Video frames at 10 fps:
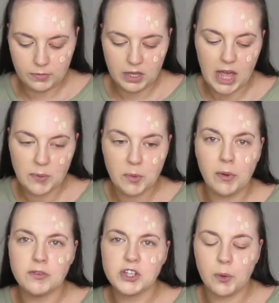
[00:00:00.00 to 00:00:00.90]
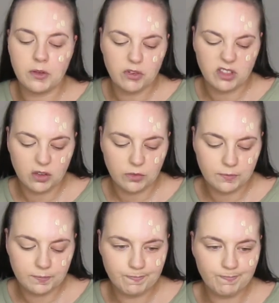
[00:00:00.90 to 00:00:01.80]
Again, we might have to go over it though.
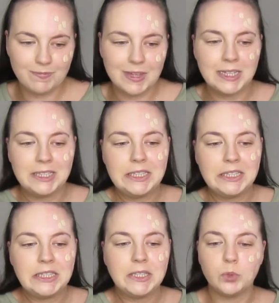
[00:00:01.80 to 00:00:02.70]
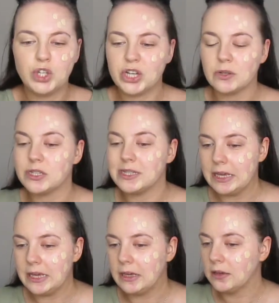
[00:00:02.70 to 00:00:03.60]
We shall
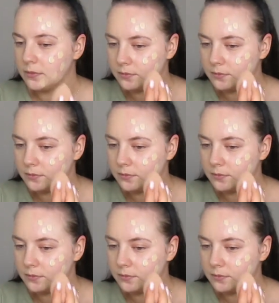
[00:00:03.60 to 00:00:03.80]
see.